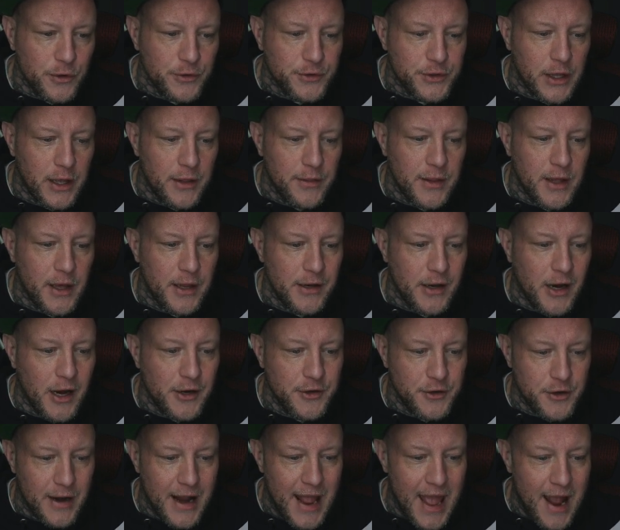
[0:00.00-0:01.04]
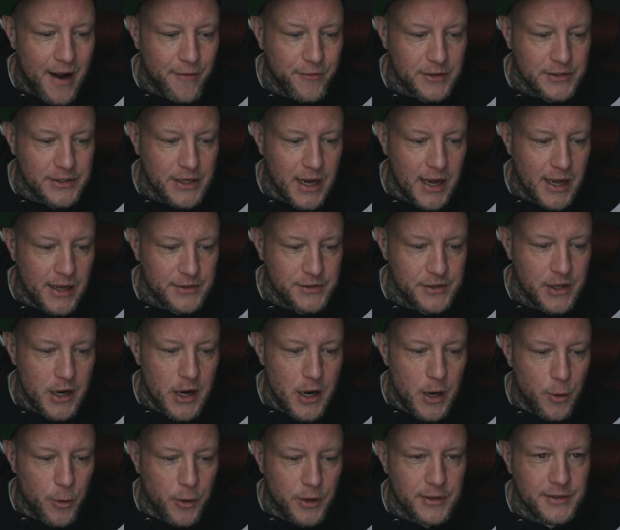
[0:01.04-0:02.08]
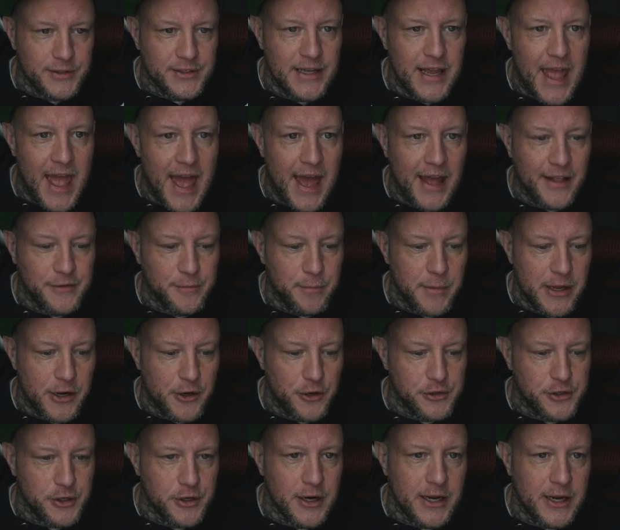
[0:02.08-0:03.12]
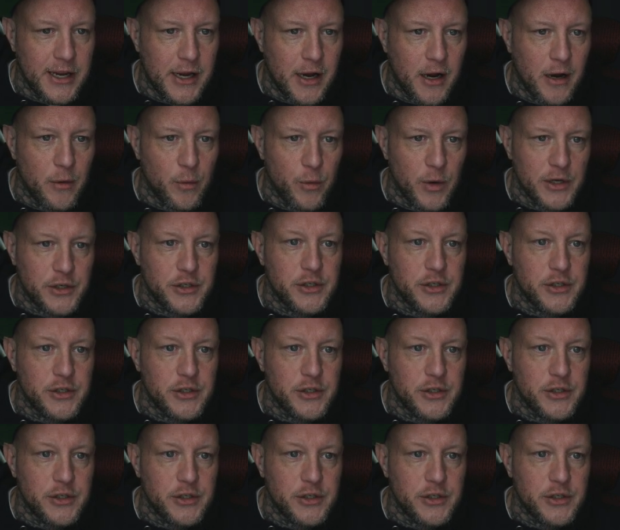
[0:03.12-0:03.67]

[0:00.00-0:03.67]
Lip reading: and then under Advertise, we're going to see Ads Manager here, which